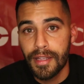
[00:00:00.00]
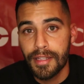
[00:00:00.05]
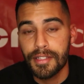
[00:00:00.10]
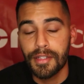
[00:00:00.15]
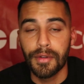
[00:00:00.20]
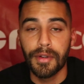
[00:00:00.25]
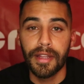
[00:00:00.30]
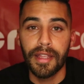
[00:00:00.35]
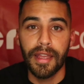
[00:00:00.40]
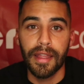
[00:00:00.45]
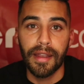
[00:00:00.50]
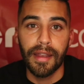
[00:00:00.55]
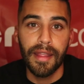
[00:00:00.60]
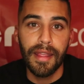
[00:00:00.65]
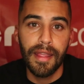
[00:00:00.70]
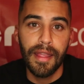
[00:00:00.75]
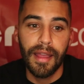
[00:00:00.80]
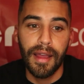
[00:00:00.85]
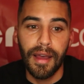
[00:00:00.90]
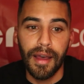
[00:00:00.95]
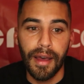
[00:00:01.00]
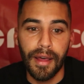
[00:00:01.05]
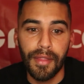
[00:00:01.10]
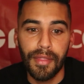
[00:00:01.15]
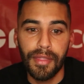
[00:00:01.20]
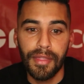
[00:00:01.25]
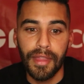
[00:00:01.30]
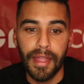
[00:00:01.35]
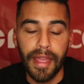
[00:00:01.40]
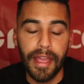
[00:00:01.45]
So again, uh,
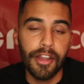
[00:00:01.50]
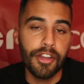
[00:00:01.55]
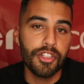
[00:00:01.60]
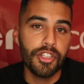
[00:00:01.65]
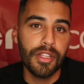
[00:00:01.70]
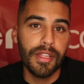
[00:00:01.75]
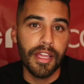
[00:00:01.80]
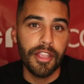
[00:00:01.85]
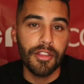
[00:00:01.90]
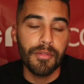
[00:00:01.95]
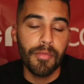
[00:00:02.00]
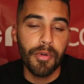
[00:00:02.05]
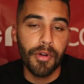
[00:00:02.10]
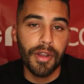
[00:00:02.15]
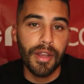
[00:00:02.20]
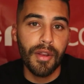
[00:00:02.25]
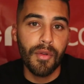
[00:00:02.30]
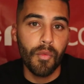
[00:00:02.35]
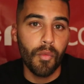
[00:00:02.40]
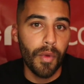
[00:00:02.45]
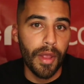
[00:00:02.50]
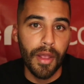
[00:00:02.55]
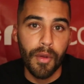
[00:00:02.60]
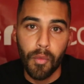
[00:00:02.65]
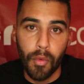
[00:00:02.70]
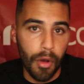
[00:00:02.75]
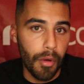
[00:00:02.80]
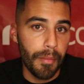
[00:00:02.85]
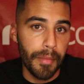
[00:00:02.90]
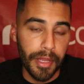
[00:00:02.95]
the energy that you put in, it
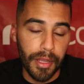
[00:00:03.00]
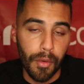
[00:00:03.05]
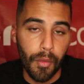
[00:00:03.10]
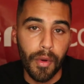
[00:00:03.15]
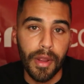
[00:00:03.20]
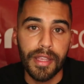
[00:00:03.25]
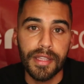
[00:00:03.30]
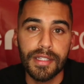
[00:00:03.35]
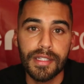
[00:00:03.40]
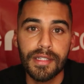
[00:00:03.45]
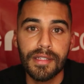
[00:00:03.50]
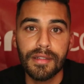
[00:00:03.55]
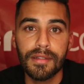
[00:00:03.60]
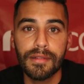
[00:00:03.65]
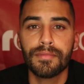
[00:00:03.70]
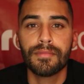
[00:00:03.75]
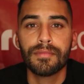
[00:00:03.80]
won't be a waste.